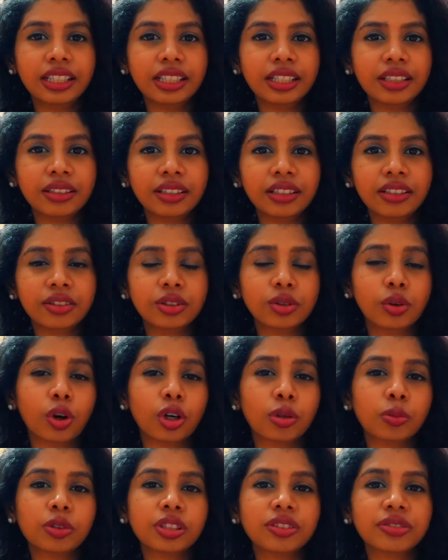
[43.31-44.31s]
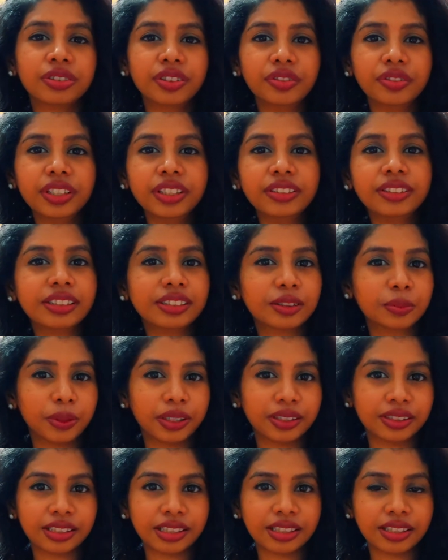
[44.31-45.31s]
increased to almost
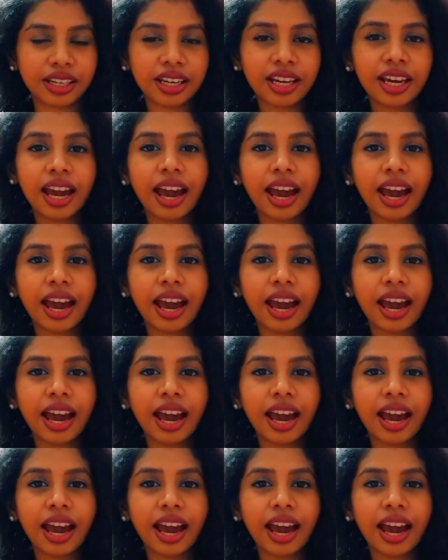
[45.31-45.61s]
56%,